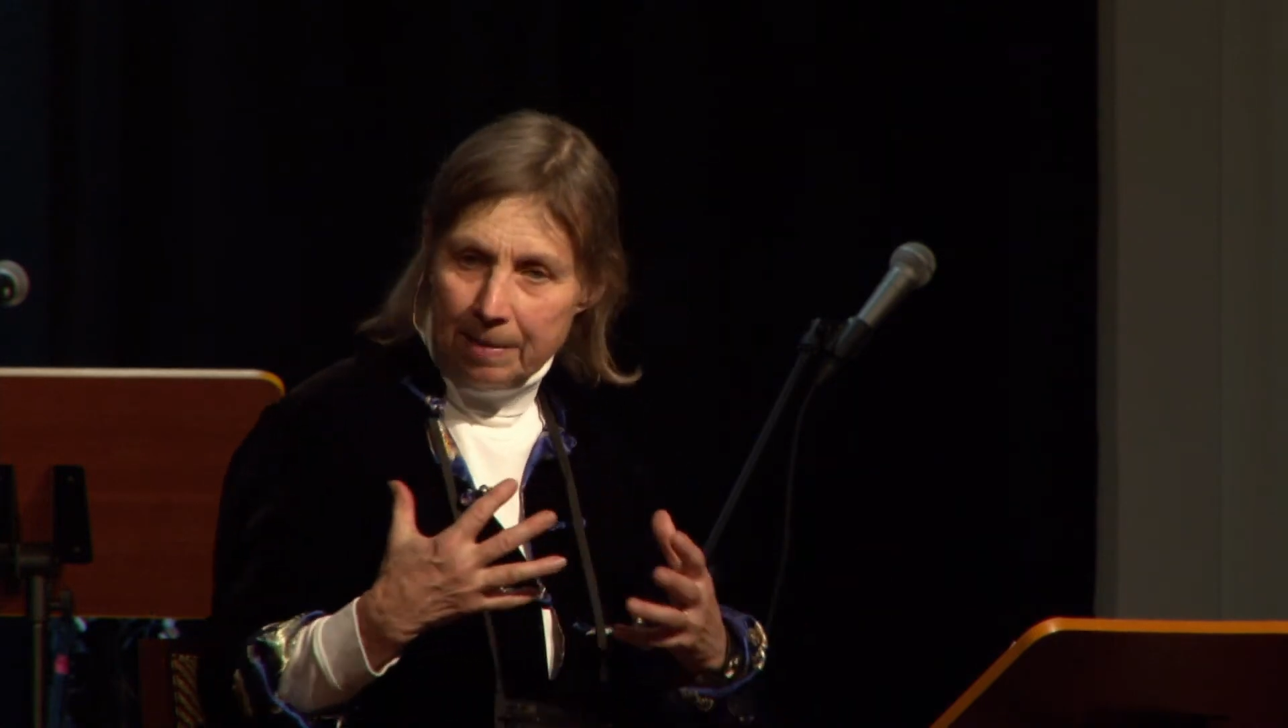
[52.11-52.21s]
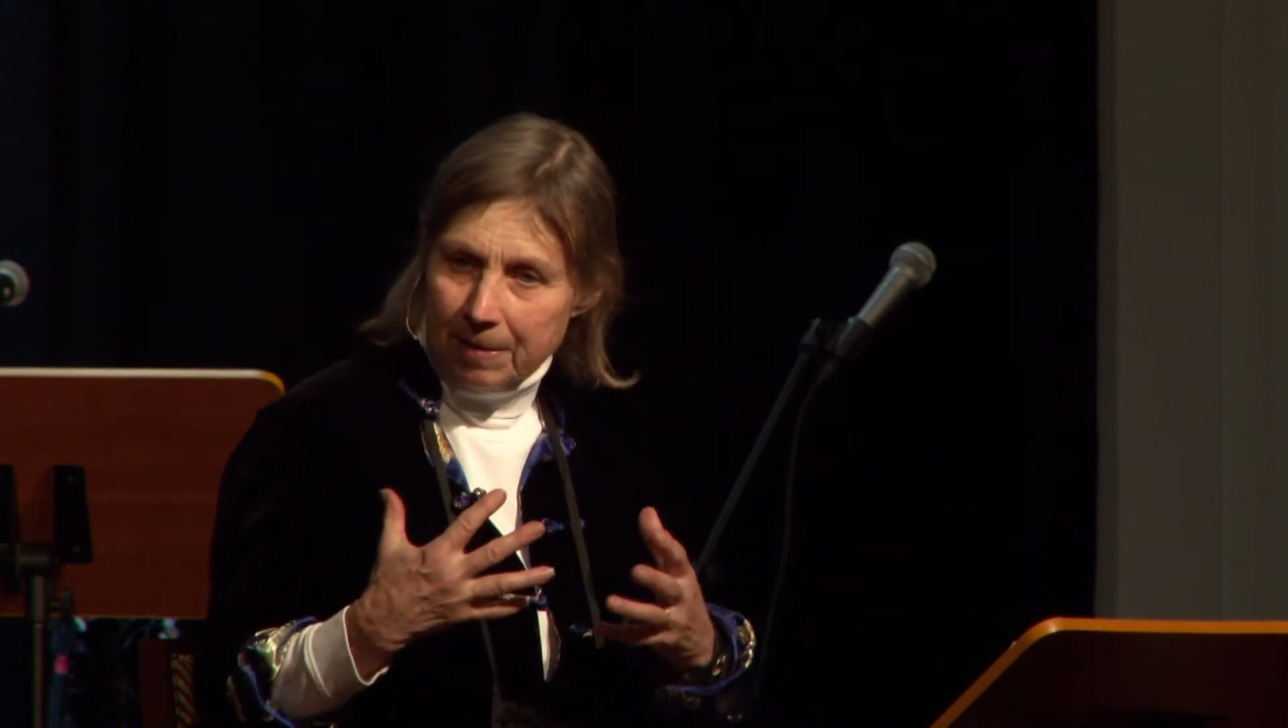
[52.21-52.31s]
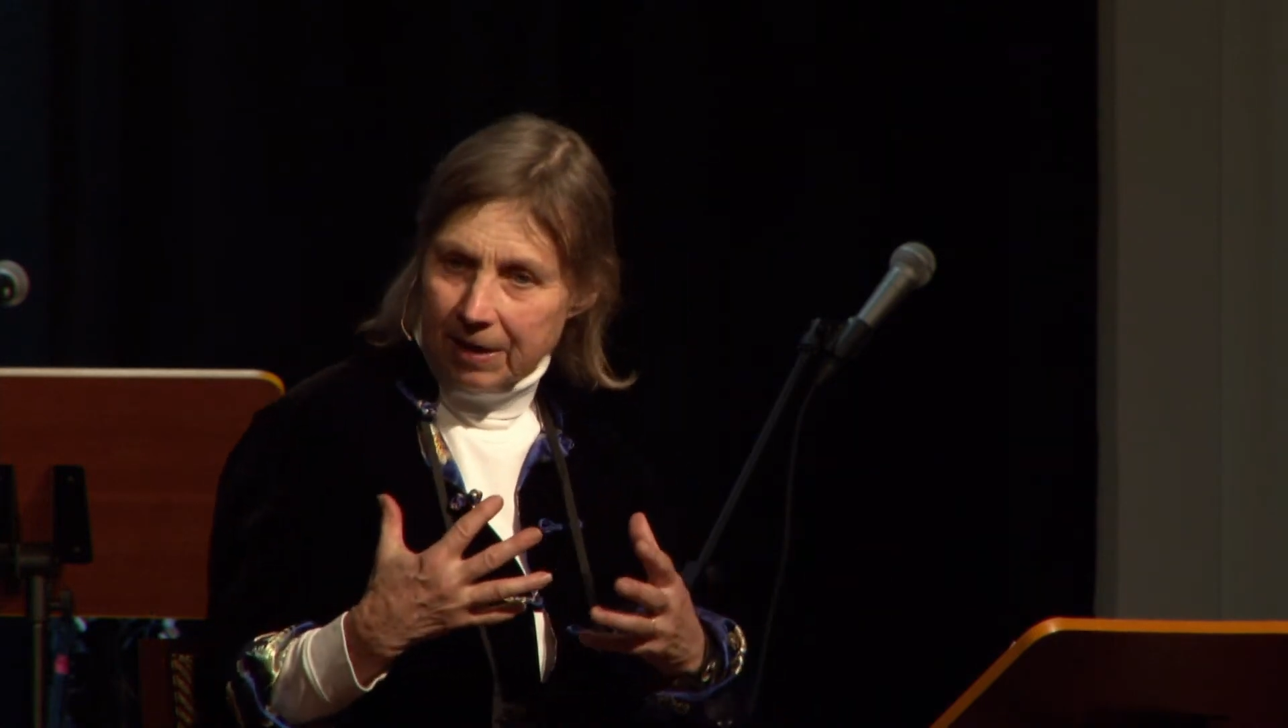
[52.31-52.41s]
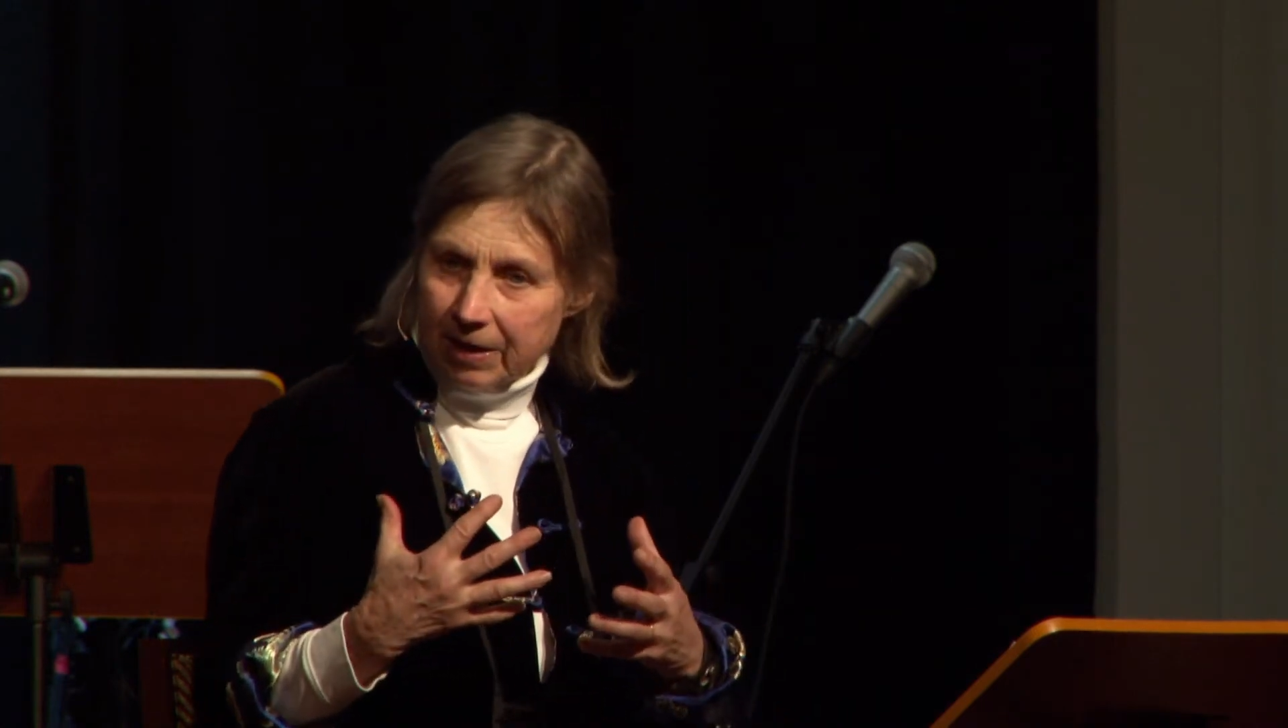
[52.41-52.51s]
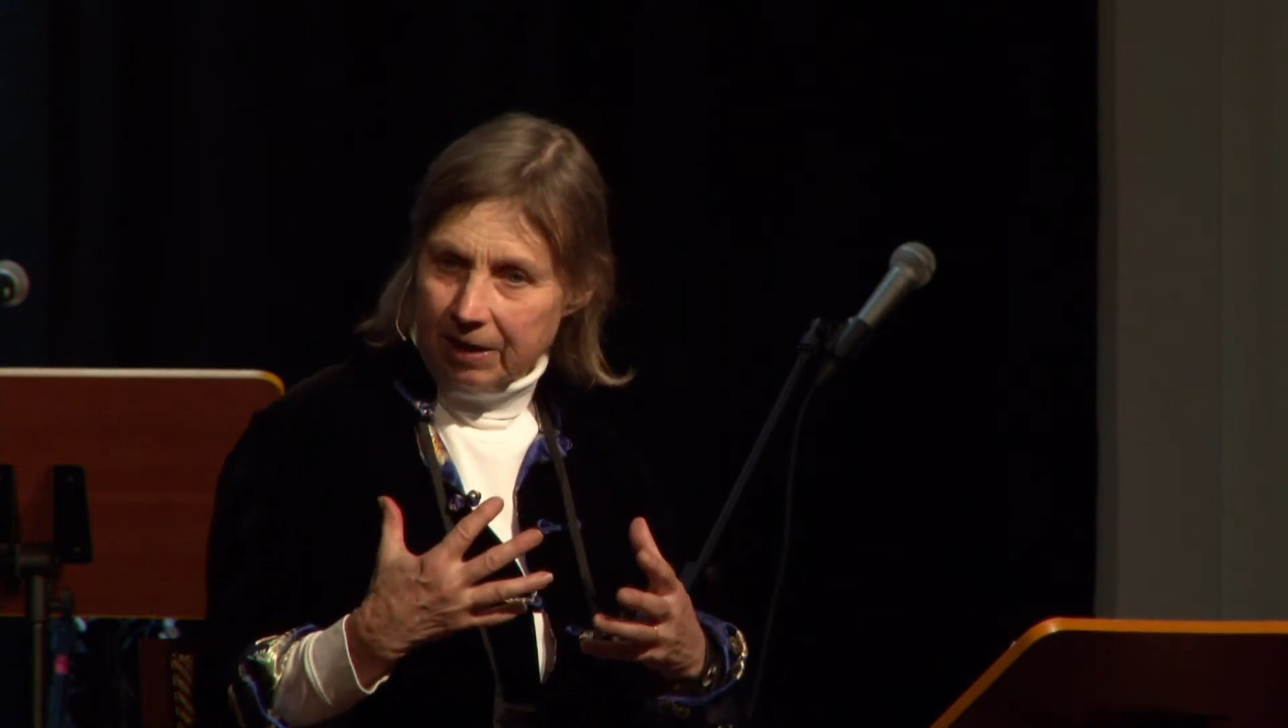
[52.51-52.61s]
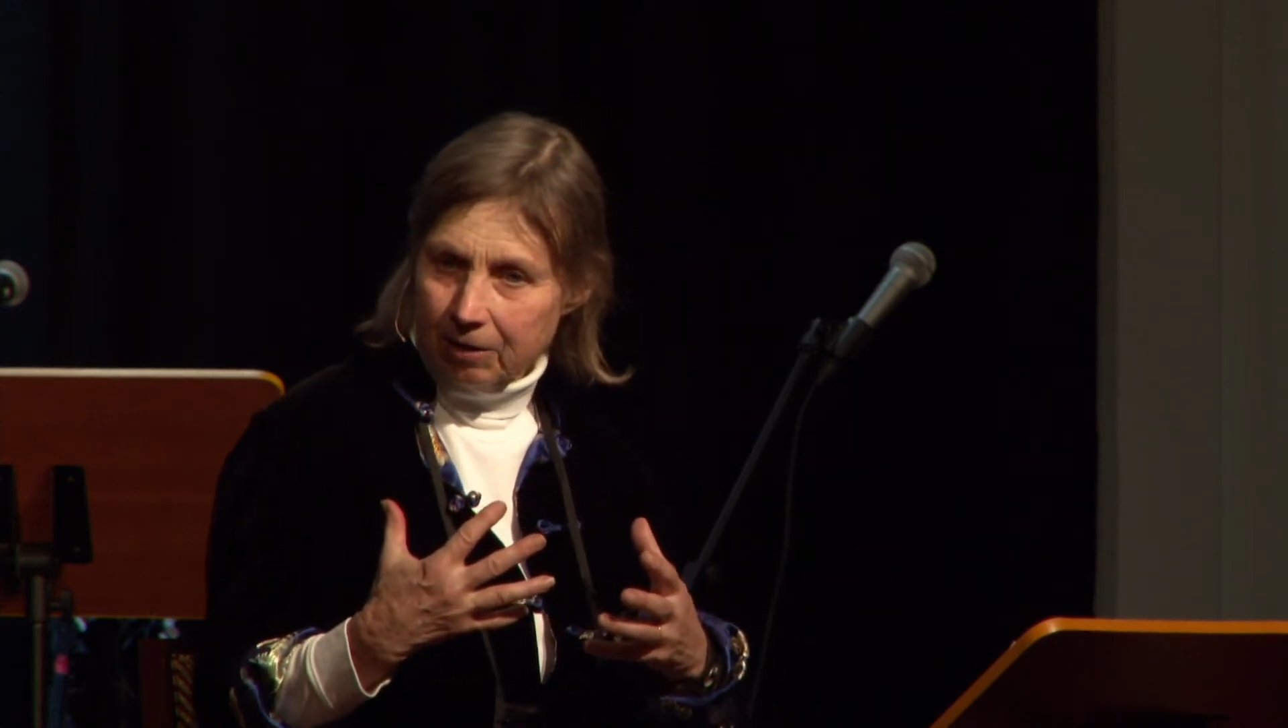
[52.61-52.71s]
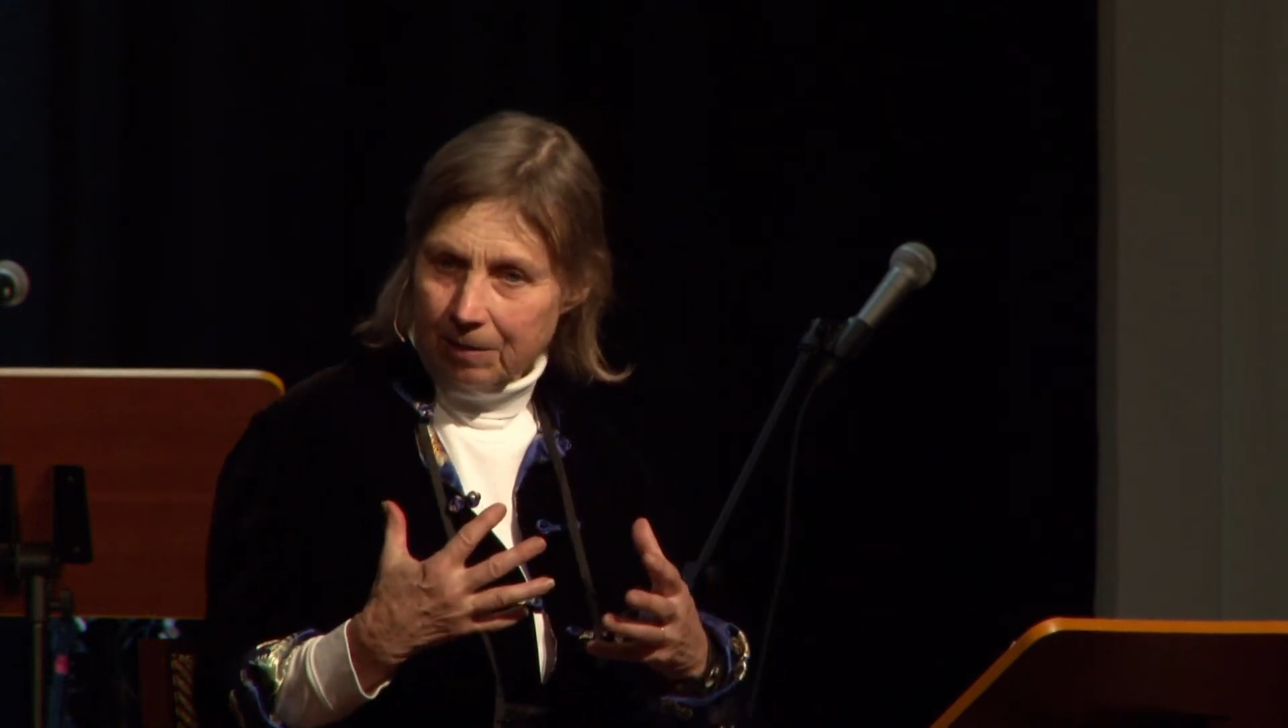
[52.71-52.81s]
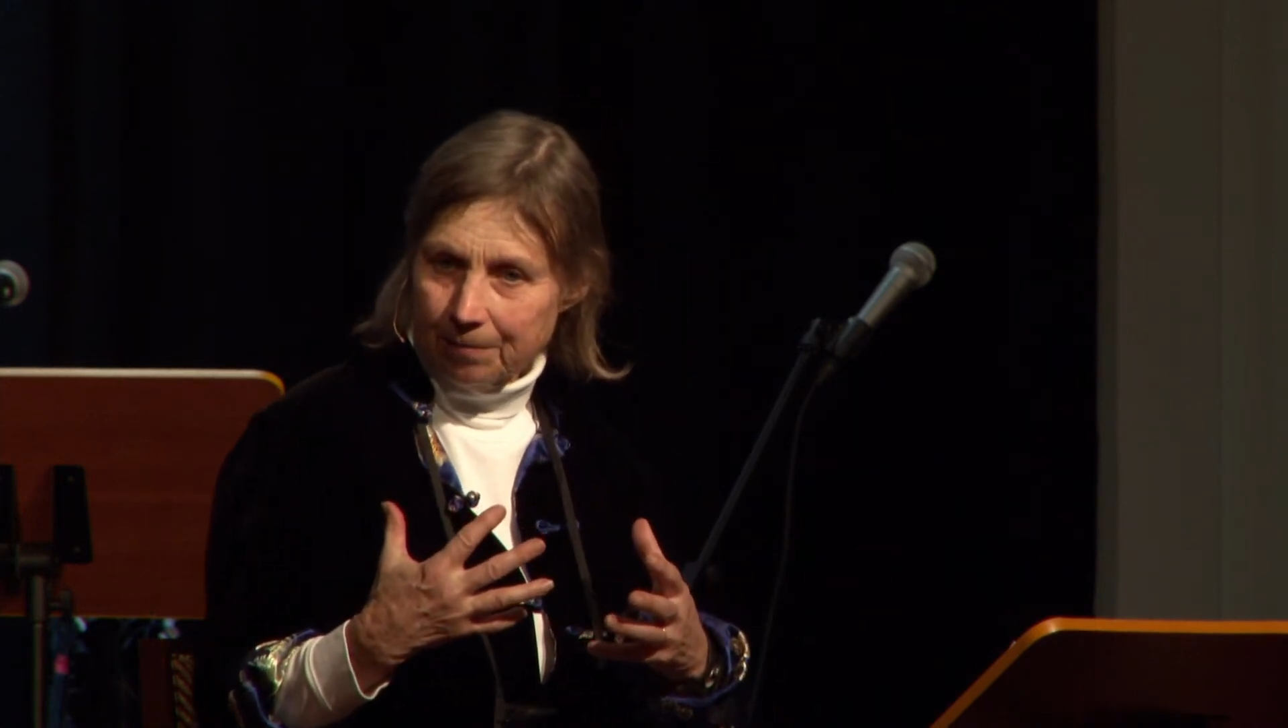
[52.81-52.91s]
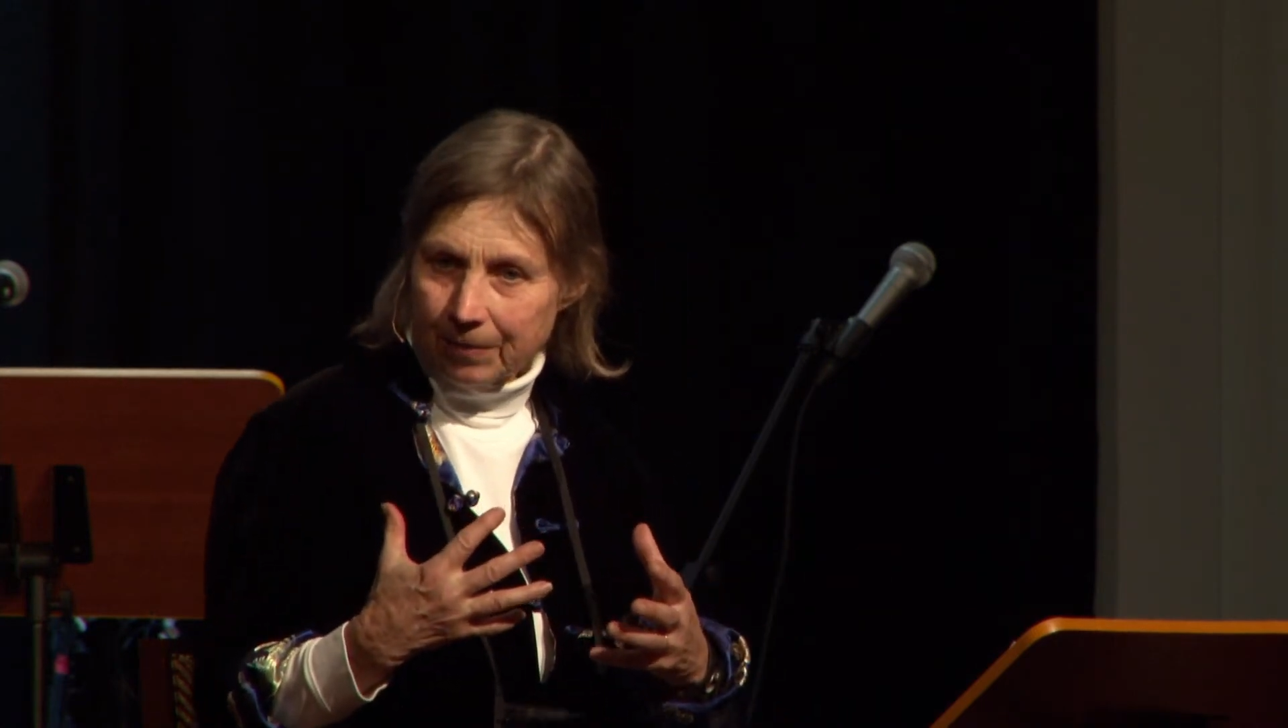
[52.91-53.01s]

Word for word: mean here?